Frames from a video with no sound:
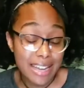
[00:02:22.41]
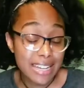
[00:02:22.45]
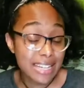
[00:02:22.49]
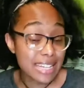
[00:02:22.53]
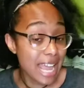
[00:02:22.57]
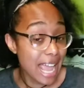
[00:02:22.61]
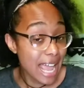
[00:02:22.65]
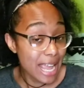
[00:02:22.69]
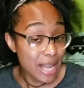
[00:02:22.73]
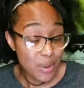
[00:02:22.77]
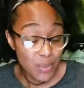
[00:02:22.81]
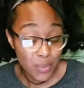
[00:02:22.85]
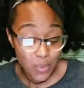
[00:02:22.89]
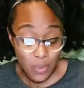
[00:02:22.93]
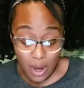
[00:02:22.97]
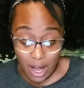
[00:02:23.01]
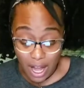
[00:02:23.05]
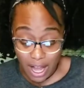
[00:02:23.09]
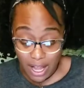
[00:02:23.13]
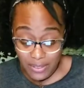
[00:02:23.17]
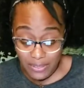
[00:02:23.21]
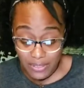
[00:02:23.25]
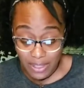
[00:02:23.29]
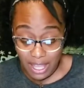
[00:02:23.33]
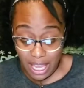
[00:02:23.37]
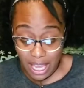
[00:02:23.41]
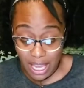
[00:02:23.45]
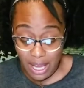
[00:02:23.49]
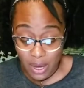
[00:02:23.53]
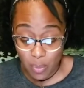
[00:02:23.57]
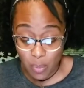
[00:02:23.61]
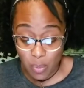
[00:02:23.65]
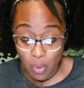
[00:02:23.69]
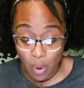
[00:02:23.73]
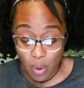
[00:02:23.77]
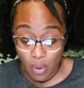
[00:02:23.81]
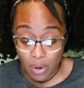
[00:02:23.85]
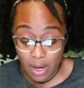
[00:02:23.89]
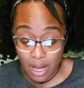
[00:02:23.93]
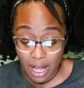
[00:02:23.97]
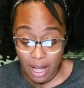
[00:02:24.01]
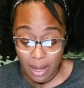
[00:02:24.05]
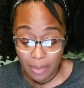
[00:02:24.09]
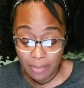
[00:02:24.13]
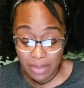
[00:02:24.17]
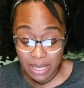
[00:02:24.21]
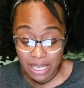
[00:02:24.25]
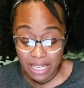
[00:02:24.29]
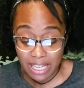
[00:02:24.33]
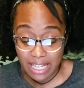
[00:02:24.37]
Night one, they woke
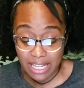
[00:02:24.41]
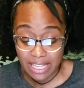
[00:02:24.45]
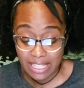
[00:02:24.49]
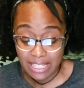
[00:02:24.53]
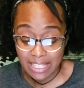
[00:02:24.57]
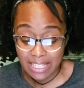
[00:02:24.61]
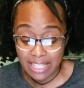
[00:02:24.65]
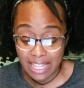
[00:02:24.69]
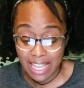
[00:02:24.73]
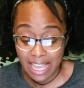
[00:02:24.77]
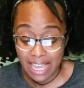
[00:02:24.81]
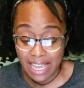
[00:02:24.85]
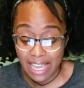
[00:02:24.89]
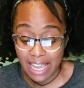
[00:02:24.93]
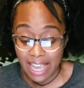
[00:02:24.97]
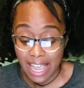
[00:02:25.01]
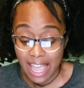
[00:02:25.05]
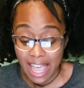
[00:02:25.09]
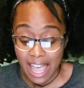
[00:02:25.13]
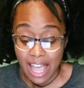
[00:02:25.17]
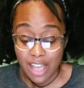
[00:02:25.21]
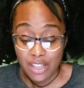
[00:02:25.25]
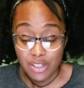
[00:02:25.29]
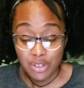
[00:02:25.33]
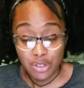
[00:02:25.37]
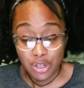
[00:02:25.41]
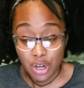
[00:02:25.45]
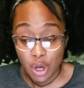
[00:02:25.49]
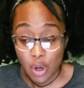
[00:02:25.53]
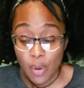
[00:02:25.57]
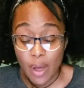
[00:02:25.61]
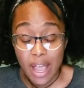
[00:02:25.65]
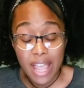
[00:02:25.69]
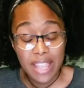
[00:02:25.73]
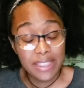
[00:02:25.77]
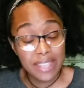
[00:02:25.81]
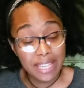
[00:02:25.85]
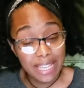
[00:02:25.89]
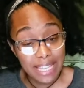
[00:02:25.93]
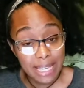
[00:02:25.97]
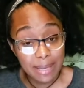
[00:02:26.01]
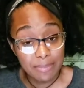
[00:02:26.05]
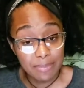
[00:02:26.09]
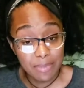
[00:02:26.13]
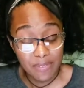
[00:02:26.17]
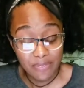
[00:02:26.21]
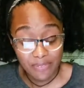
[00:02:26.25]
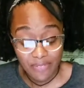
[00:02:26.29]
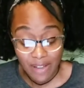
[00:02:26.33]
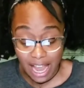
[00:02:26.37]
up because they, you know, had to keep
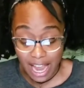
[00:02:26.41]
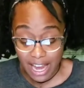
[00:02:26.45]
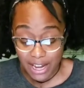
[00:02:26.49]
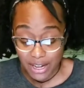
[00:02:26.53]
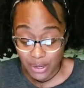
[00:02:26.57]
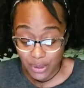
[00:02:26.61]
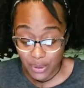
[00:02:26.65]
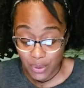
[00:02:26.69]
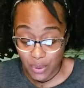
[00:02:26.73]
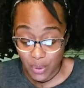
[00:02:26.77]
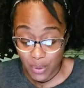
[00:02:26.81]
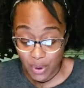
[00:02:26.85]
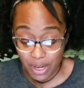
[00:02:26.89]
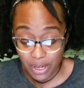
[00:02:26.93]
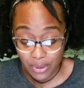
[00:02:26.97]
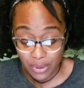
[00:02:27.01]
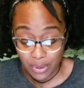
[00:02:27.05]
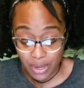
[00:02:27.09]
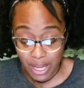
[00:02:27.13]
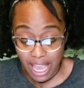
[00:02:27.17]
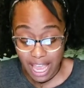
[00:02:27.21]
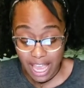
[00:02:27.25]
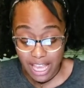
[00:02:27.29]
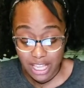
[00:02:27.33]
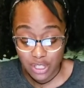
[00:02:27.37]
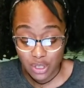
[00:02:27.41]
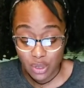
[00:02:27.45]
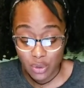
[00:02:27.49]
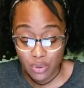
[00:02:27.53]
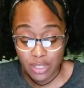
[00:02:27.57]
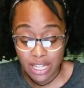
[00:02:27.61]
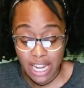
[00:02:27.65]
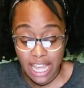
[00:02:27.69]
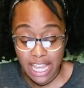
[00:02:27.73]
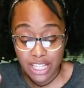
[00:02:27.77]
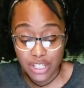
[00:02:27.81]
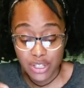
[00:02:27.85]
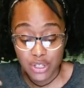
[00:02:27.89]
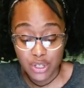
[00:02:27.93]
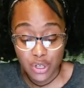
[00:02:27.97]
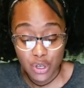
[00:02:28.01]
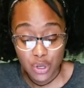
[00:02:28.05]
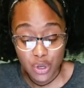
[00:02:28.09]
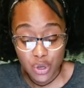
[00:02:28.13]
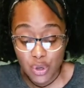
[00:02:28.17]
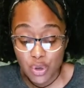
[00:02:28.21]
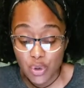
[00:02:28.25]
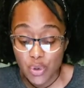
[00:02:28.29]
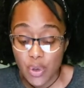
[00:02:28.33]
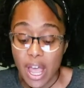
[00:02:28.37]
the fire going, okay? So day
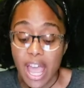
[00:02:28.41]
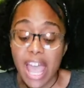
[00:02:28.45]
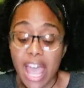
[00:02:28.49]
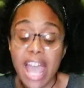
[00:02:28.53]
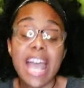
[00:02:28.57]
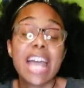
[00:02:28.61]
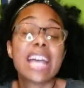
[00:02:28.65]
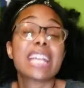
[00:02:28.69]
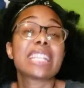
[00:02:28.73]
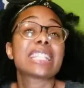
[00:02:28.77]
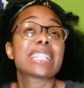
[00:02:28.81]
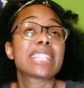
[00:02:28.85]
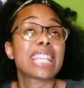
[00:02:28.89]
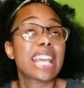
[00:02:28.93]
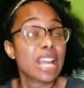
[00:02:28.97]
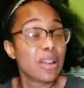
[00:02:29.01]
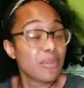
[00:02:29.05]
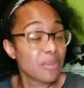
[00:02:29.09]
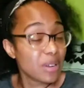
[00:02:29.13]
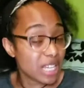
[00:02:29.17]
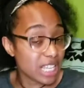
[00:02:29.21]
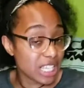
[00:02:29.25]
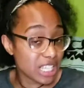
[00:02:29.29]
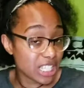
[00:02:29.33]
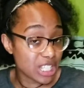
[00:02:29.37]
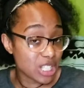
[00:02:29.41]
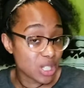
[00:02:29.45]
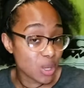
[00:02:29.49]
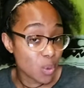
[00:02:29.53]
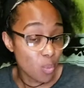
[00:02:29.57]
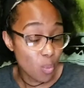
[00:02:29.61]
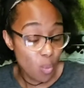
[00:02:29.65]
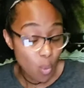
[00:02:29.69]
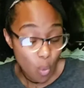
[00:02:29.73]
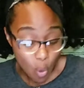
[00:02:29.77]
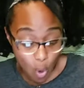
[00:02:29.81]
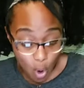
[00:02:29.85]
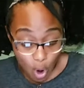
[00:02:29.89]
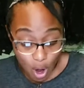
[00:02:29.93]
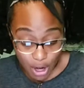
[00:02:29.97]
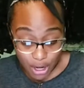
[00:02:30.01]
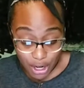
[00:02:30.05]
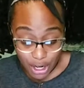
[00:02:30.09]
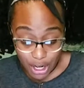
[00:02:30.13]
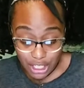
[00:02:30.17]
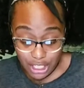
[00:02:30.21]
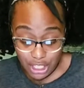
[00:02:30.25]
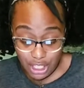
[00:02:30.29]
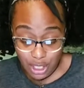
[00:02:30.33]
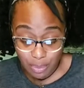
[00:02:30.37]
two, Sarah getting some
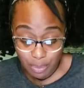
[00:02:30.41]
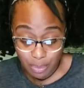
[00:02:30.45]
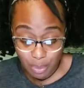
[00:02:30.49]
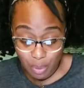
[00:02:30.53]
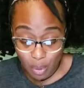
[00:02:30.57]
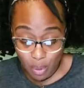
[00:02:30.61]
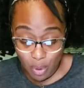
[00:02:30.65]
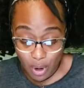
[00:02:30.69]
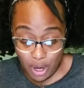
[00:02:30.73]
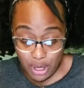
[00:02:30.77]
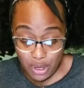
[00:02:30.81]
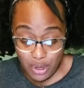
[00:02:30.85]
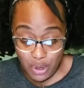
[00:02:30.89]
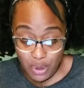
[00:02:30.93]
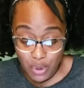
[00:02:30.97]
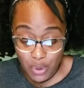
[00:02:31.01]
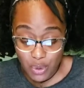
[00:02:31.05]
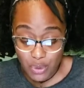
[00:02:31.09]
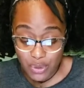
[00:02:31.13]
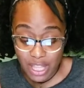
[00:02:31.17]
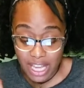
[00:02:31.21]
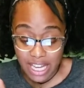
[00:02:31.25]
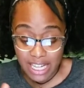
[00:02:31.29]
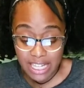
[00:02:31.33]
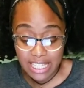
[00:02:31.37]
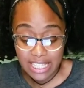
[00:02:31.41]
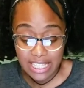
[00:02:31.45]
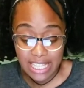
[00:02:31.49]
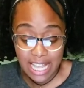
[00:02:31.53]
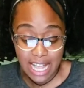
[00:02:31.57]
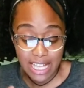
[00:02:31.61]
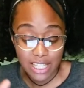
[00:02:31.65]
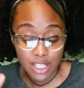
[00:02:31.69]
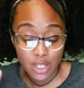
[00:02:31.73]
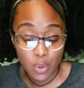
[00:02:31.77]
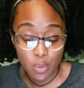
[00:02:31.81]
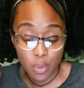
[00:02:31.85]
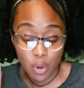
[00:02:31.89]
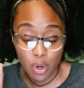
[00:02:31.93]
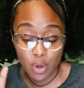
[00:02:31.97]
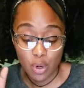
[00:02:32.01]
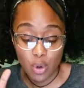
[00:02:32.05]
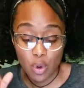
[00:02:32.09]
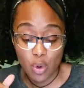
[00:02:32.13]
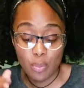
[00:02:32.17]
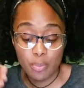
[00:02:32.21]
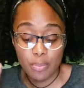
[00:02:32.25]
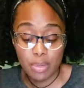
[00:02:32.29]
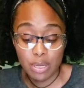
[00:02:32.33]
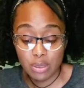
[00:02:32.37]
water to boil. They decide to work
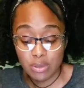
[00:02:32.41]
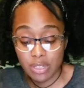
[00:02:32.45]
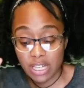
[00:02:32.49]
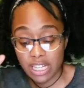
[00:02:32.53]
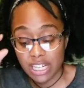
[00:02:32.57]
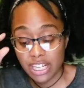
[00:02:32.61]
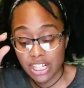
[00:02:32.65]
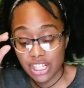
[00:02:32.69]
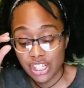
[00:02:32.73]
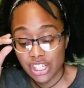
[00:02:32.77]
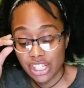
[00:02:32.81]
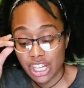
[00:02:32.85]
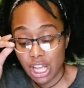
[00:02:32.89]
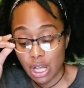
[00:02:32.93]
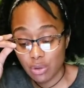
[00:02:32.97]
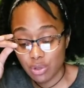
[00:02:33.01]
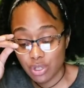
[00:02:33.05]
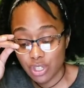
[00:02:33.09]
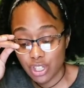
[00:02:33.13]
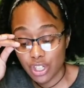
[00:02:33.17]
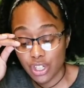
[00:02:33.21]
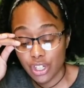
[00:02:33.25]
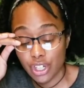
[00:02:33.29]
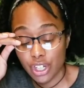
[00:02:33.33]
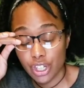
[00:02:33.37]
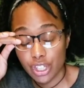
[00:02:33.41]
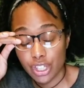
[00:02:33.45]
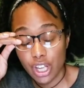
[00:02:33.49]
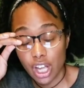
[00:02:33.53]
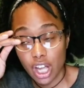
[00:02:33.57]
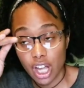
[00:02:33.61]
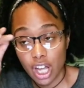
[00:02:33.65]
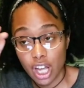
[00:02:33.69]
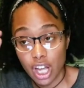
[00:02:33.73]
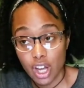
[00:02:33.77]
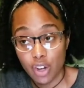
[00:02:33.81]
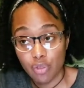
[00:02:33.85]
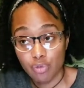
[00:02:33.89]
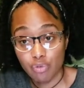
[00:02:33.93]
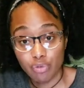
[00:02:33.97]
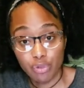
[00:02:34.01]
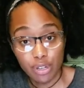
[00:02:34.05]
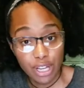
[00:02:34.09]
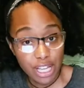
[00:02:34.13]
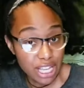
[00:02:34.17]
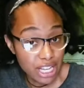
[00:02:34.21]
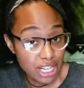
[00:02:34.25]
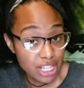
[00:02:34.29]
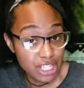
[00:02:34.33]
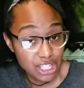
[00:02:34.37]
on building a shelter
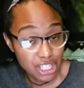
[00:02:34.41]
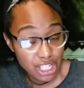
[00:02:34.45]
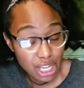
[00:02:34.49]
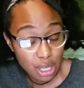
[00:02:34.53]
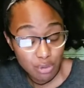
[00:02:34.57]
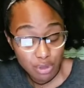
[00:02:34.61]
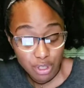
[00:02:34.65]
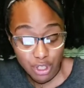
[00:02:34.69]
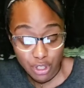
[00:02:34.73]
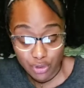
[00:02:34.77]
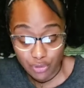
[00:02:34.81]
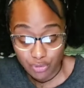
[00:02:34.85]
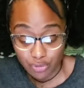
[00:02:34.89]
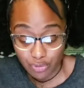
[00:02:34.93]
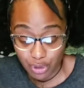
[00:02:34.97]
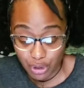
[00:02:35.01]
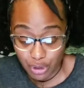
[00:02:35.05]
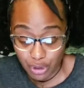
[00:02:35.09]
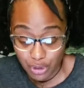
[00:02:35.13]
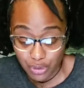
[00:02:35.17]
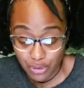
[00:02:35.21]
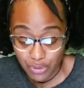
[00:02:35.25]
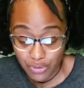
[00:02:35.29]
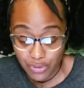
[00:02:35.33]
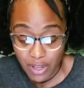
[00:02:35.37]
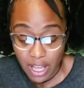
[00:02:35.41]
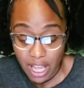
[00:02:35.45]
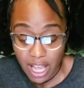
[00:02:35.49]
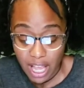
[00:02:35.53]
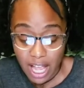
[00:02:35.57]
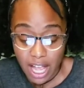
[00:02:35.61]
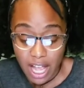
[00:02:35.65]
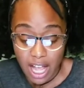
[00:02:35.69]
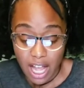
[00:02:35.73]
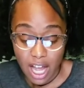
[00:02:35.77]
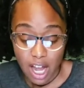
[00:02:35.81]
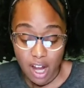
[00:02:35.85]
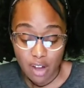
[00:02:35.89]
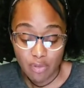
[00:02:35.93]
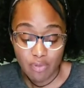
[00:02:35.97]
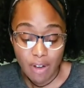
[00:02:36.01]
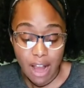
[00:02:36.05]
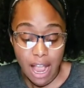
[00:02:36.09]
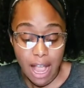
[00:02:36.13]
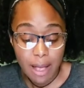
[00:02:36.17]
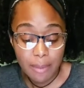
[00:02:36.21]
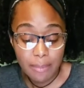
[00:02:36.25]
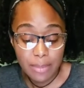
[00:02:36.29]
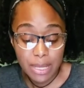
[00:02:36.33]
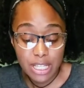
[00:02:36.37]
in a shelter roof.
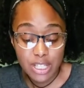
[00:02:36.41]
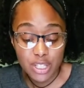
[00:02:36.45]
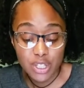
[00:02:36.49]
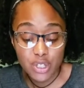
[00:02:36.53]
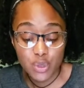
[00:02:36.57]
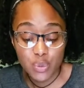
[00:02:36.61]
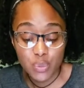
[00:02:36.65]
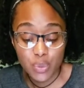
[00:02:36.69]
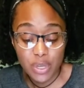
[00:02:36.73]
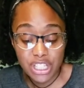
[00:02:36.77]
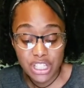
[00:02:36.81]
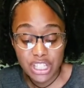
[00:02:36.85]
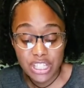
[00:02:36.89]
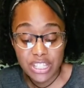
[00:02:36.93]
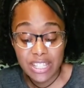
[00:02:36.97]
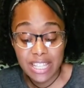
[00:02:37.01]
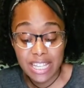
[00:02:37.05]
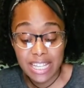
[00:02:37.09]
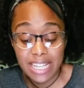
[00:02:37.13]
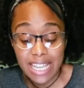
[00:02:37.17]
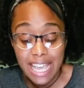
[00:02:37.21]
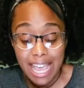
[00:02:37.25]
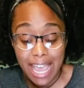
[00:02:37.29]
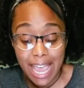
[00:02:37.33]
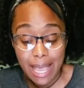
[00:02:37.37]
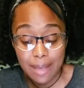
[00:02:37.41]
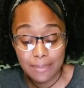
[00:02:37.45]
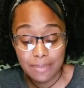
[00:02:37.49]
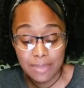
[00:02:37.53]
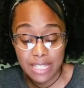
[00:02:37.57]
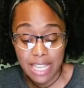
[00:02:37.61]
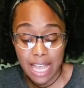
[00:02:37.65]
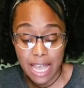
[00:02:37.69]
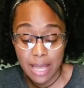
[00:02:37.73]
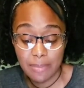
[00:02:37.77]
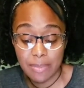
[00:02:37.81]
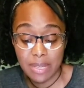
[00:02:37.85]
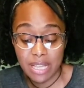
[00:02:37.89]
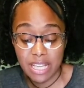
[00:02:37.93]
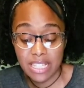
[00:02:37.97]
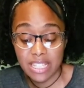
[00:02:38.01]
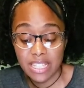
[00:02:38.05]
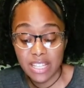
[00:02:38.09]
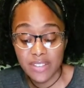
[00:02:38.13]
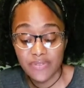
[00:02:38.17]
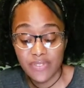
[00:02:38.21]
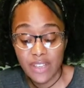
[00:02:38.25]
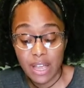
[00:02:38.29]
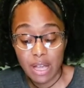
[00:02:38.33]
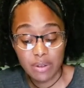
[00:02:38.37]
Robin switches the campsite
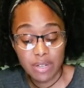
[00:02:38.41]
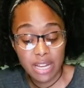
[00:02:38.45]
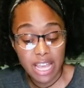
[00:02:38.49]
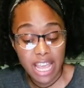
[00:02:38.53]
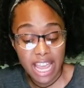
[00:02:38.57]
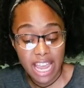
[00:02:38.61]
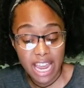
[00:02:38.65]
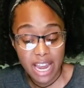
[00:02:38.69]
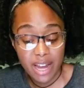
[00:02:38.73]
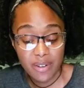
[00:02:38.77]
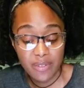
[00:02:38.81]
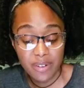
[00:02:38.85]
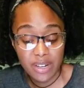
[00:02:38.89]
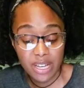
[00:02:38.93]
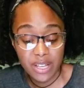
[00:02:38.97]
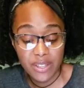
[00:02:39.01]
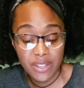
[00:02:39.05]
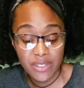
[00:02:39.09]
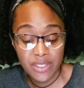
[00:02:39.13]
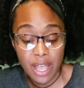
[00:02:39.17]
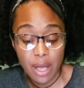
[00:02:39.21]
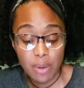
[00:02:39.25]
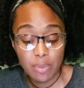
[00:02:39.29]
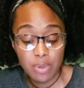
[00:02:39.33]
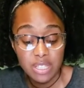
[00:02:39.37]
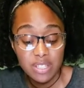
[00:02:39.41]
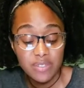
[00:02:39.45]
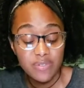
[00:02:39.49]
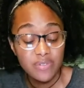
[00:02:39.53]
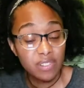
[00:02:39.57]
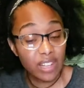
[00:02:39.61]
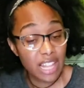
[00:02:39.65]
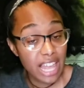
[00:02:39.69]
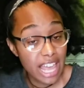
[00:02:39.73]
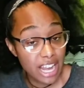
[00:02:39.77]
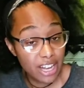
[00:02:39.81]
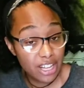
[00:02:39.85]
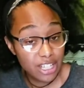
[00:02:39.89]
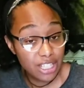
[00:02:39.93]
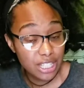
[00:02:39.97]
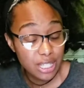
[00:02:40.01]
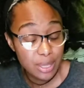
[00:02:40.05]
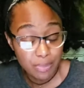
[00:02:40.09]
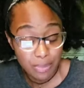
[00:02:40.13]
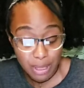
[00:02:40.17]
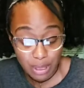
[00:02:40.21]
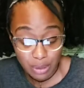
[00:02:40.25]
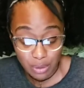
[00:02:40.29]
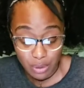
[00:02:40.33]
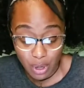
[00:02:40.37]
because he found an area that was flatter
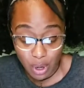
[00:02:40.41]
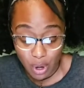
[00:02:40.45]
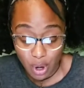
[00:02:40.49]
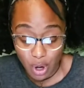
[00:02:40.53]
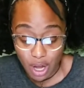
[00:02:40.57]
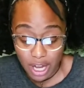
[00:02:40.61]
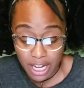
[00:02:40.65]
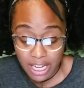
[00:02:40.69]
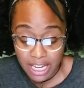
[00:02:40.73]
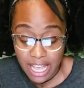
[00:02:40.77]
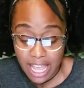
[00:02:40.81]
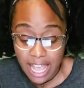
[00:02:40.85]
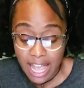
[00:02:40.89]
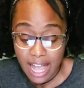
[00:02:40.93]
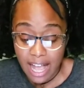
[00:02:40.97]
to build on.